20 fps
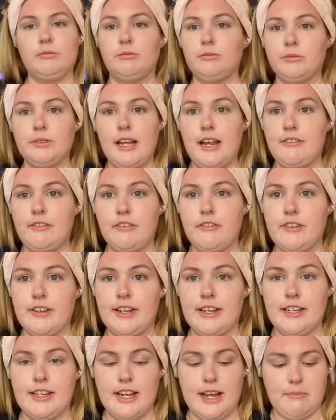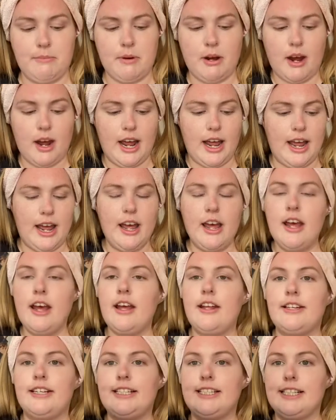everything in there, but
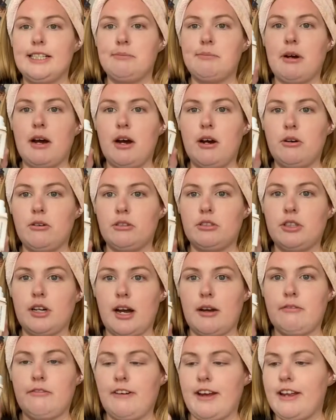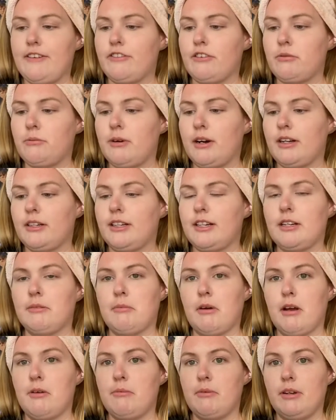this is my all-time favourite one at the
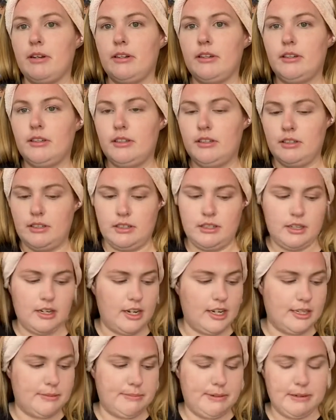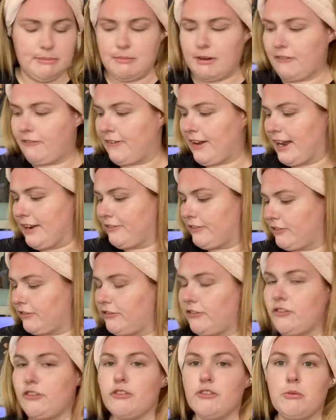moment. It's been my favourite
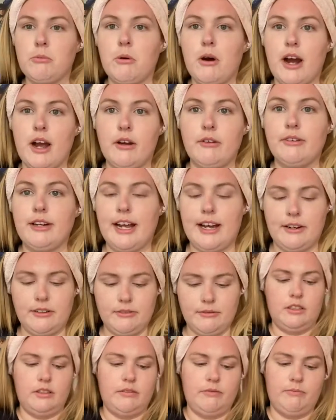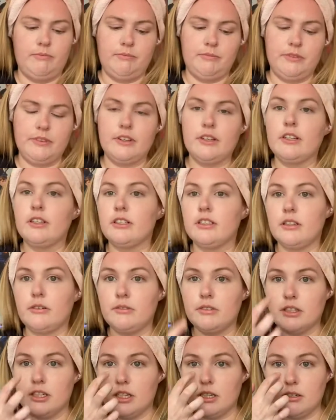for a while now. So I'm
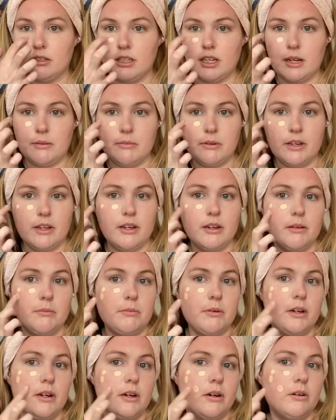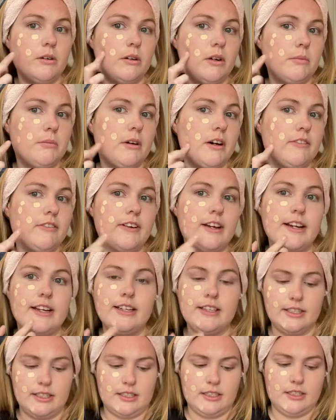just going to dab it, put it all on my
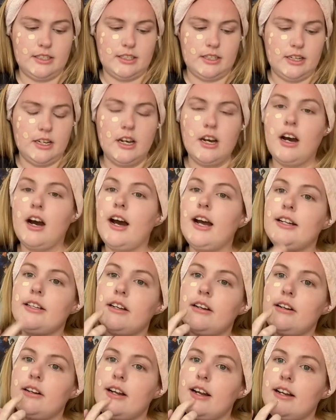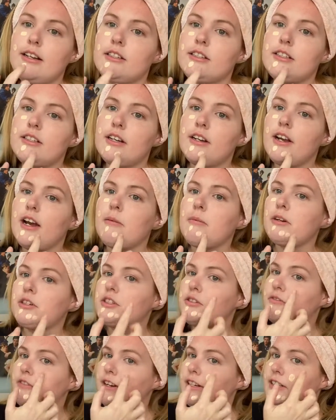face. I don't actually know how much
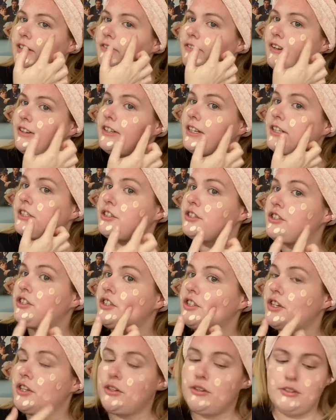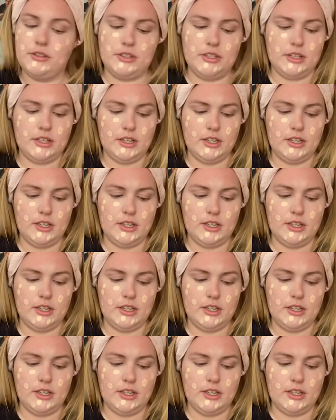foundation to use,